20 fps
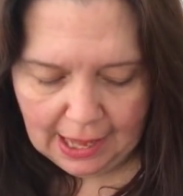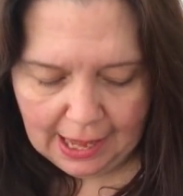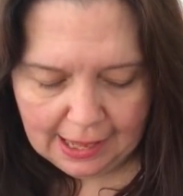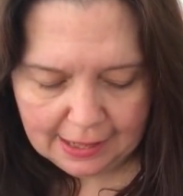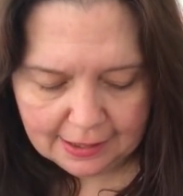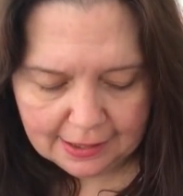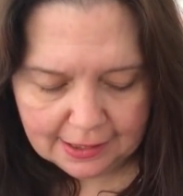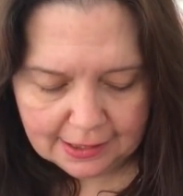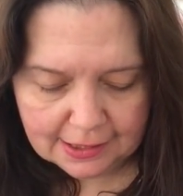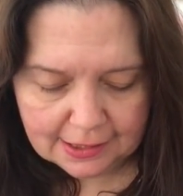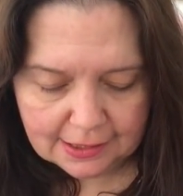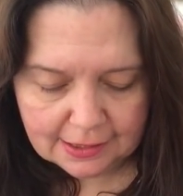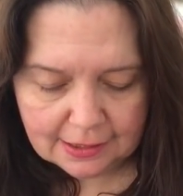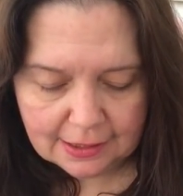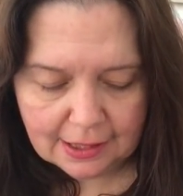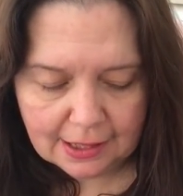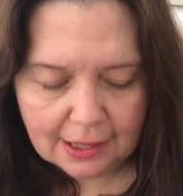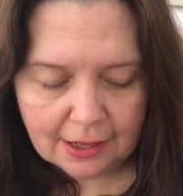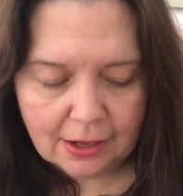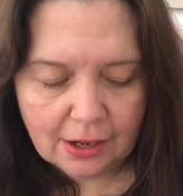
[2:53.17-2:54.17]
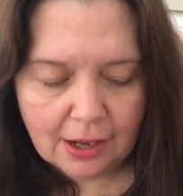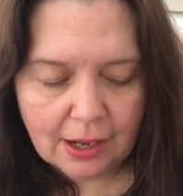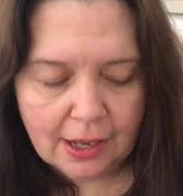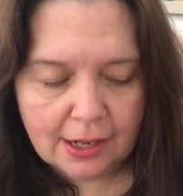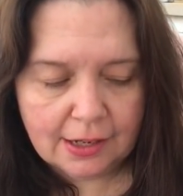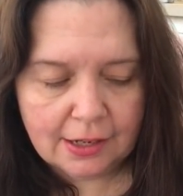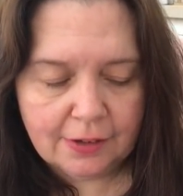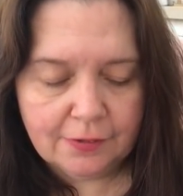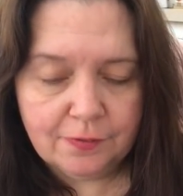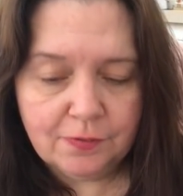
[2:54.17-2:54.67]
And then I
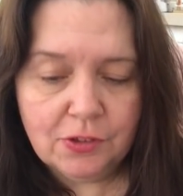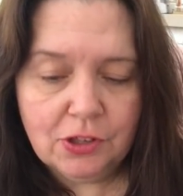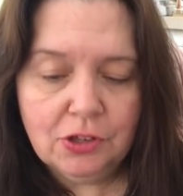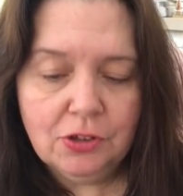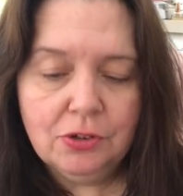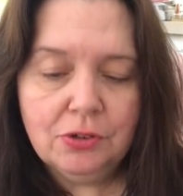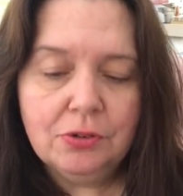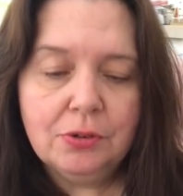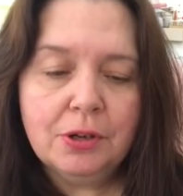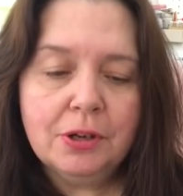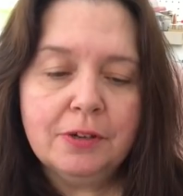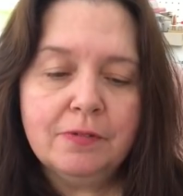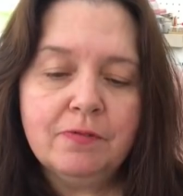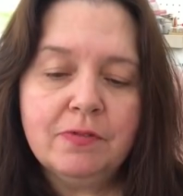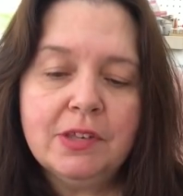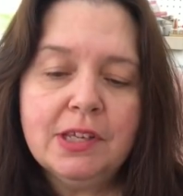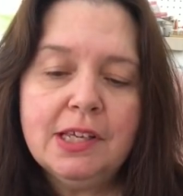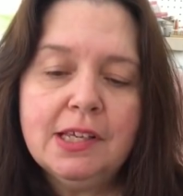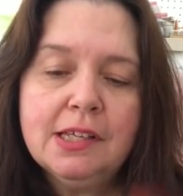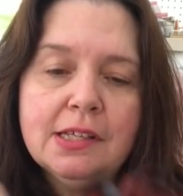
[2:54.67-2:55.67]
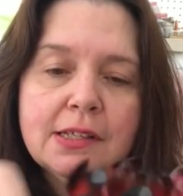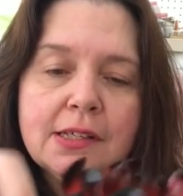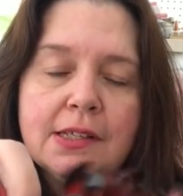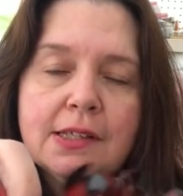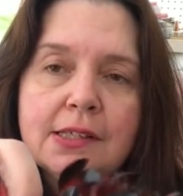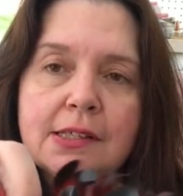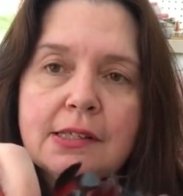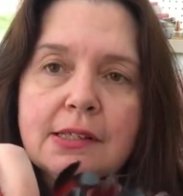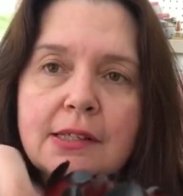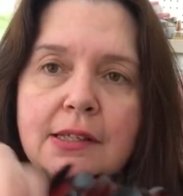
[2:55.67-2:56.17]
got a few of
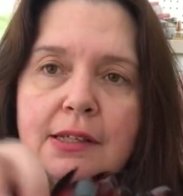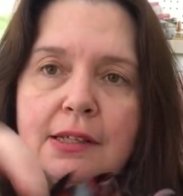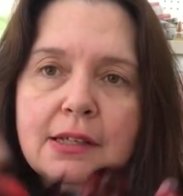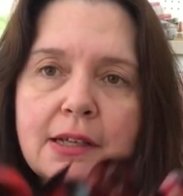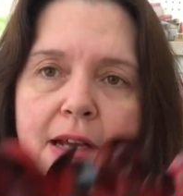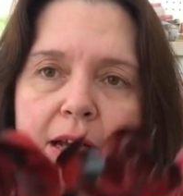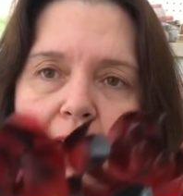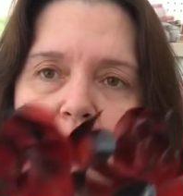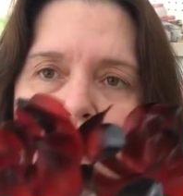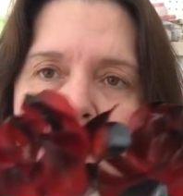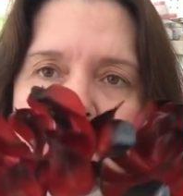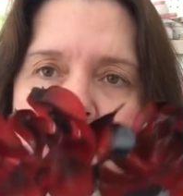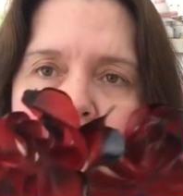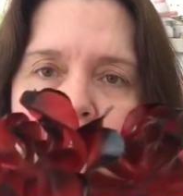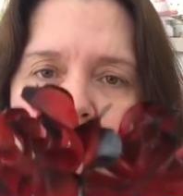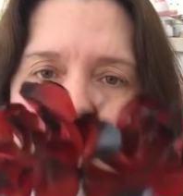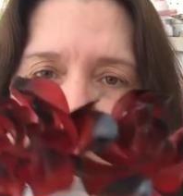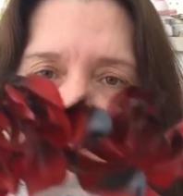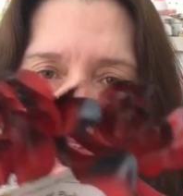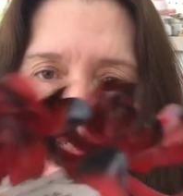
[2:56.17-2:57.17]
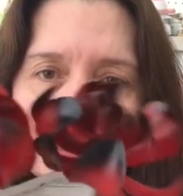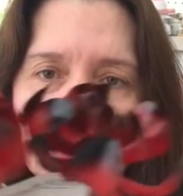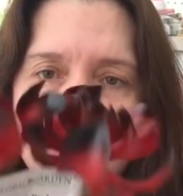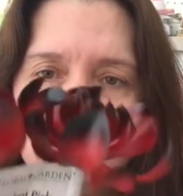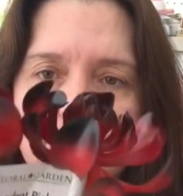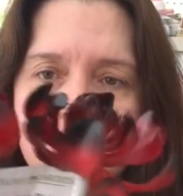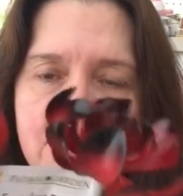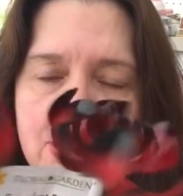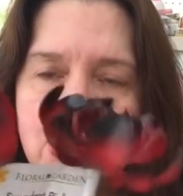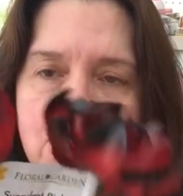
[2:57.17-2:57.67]
these uh, succulents
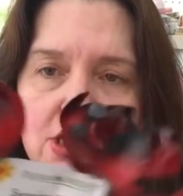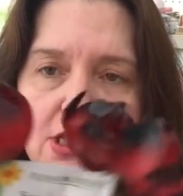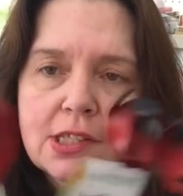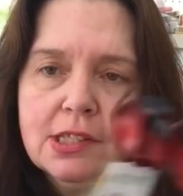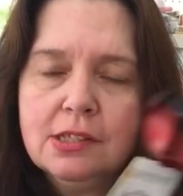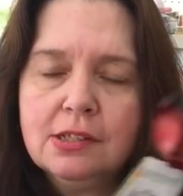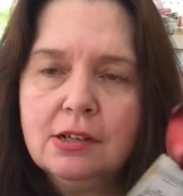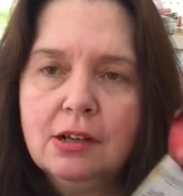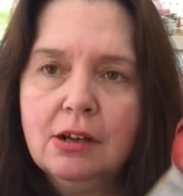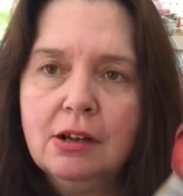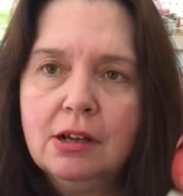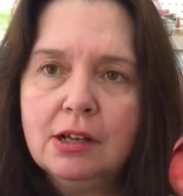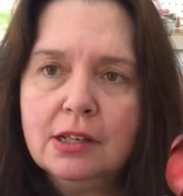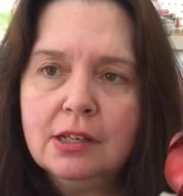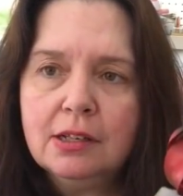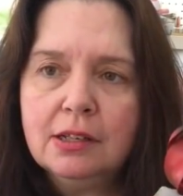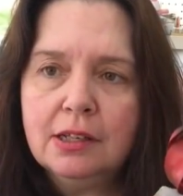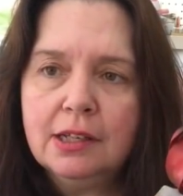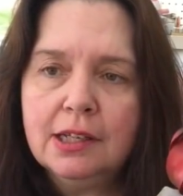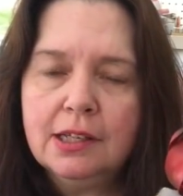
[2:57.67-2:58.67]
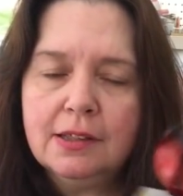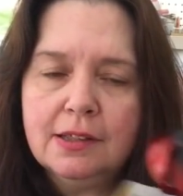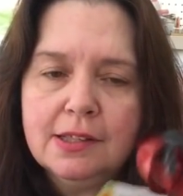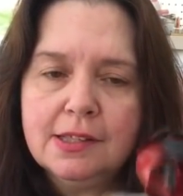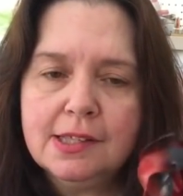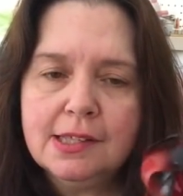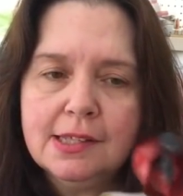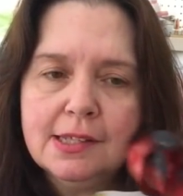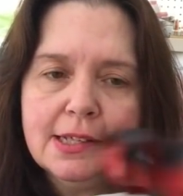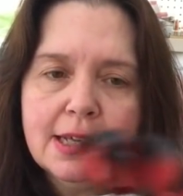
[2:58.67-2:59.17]
that are just on like the
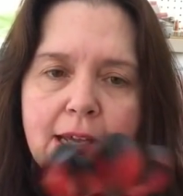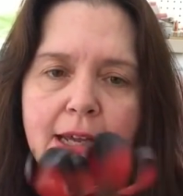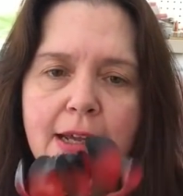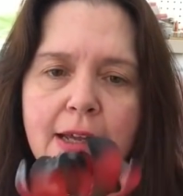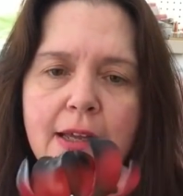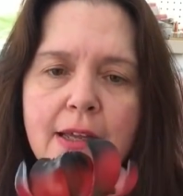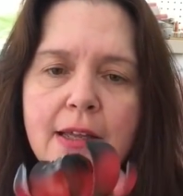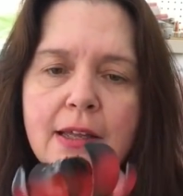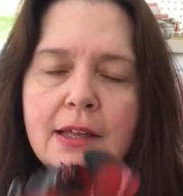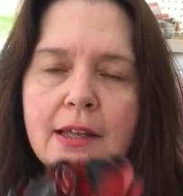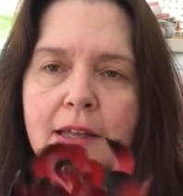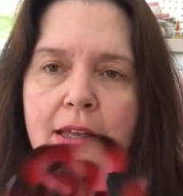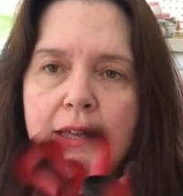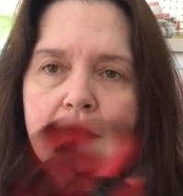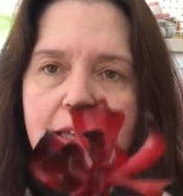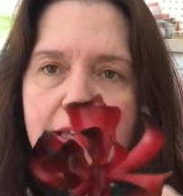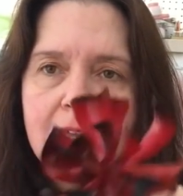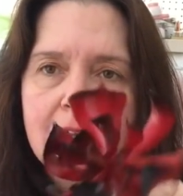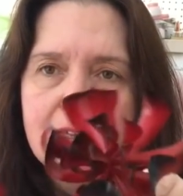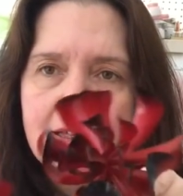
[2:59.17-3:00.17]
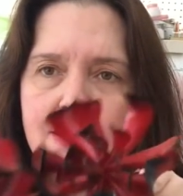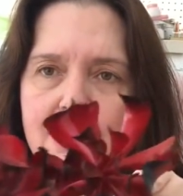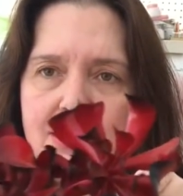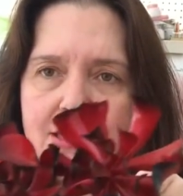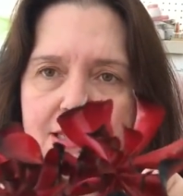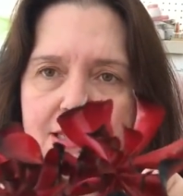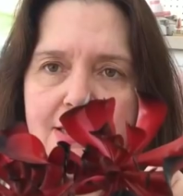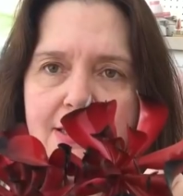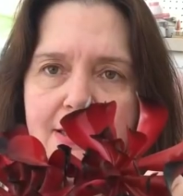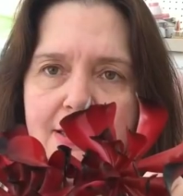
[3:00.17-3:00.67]
stick. I
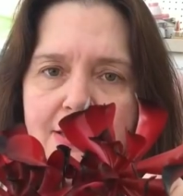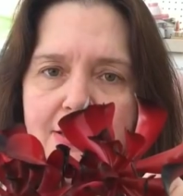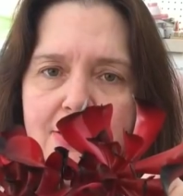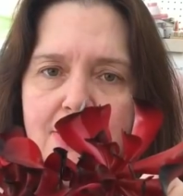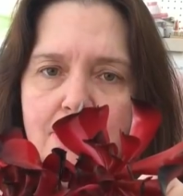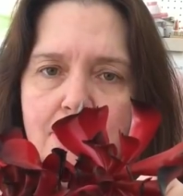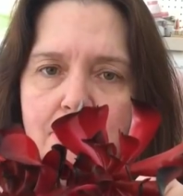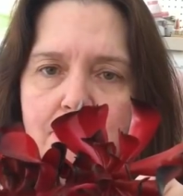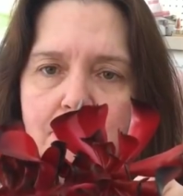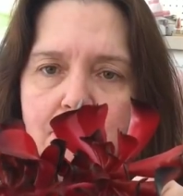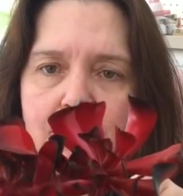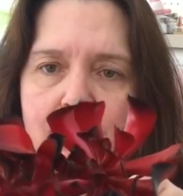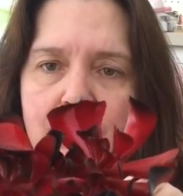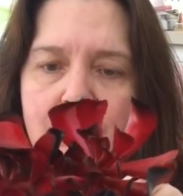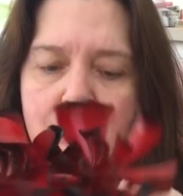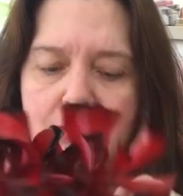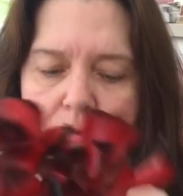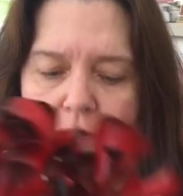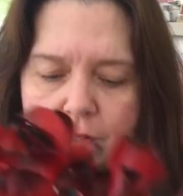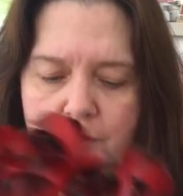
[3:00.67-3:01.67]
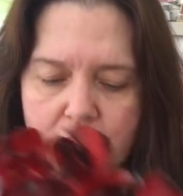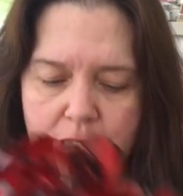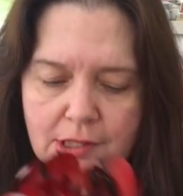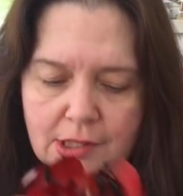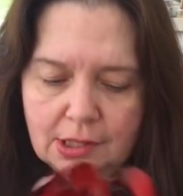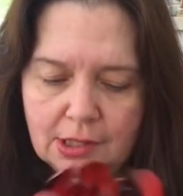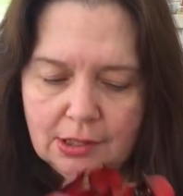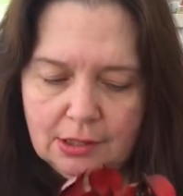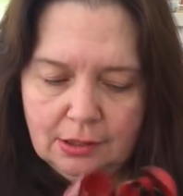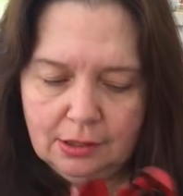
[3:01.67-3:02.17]
think these are really gorgeous
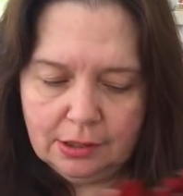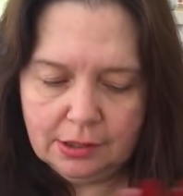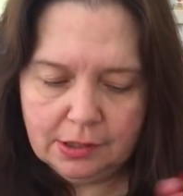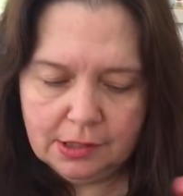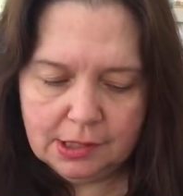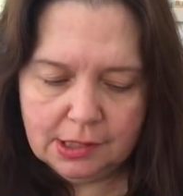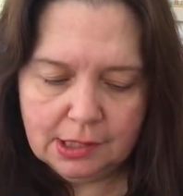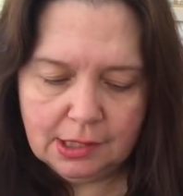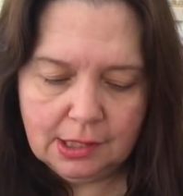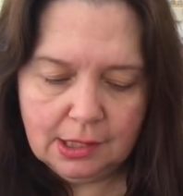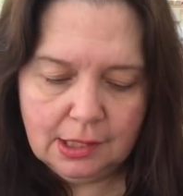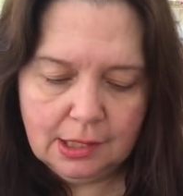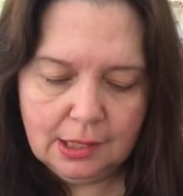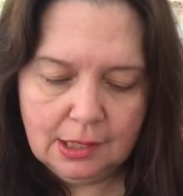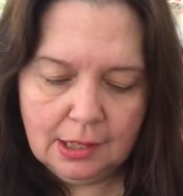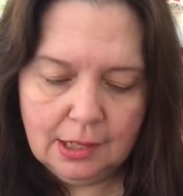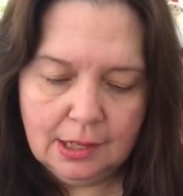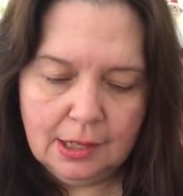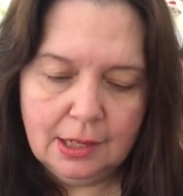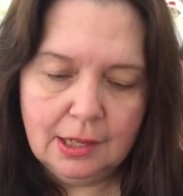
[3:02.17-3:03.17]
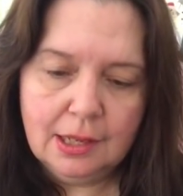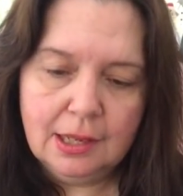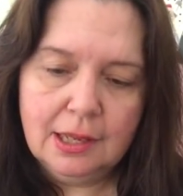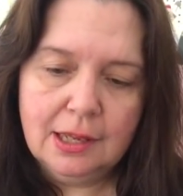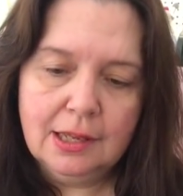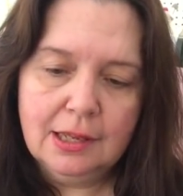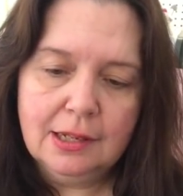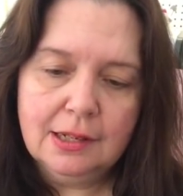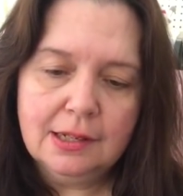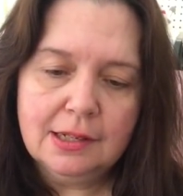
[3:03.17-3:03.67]
colors.
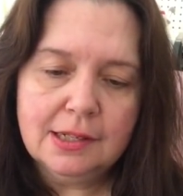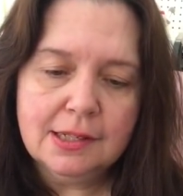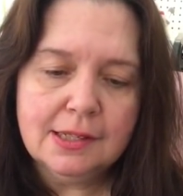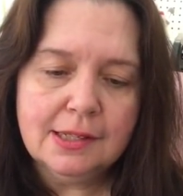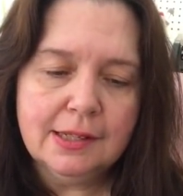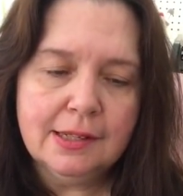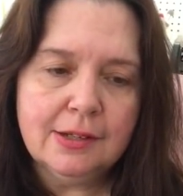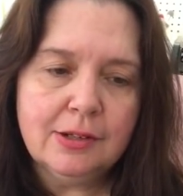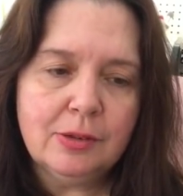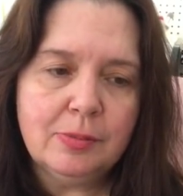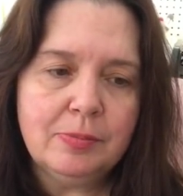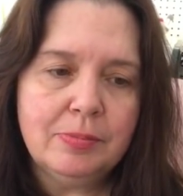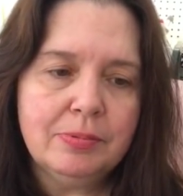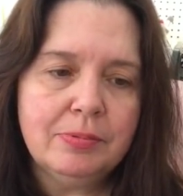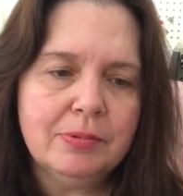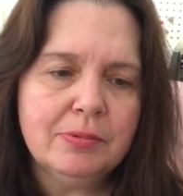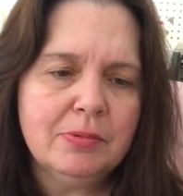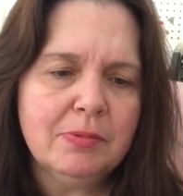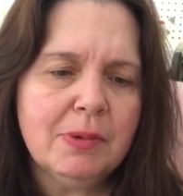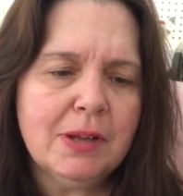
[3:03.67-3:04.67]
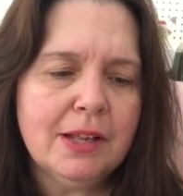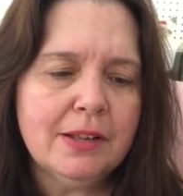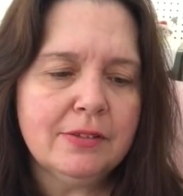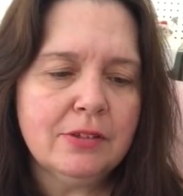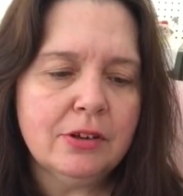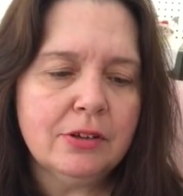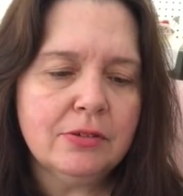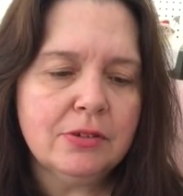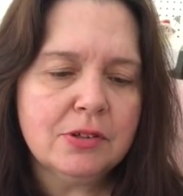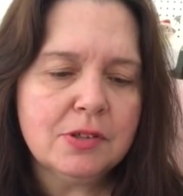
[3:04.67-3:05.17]
And this little, well,
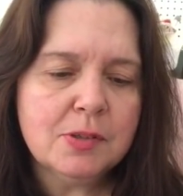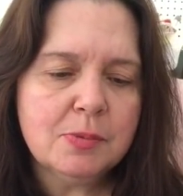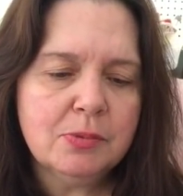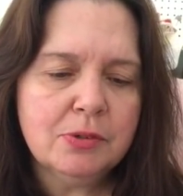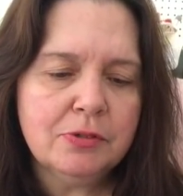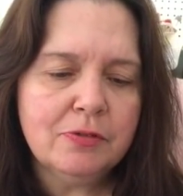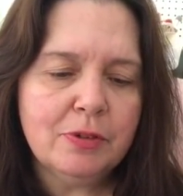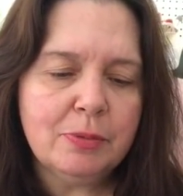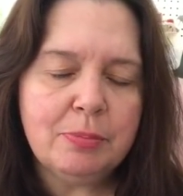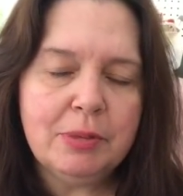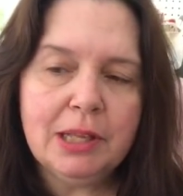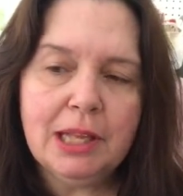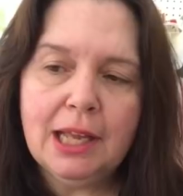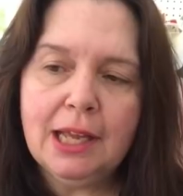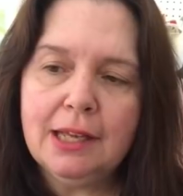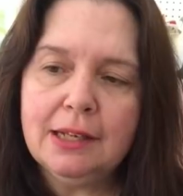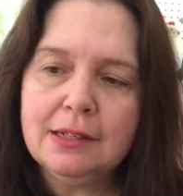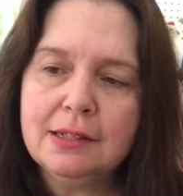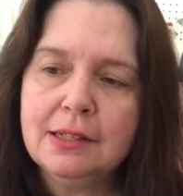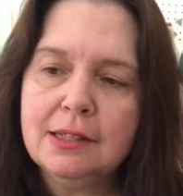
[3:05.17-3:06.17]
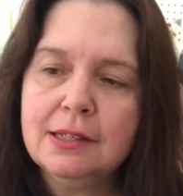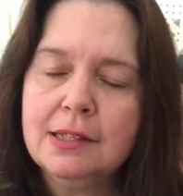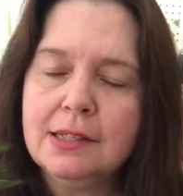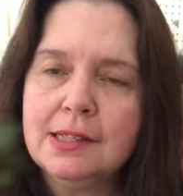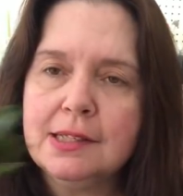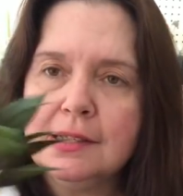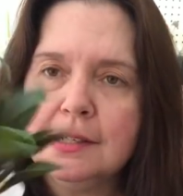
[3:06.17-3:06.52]
no, that's more of a plant than a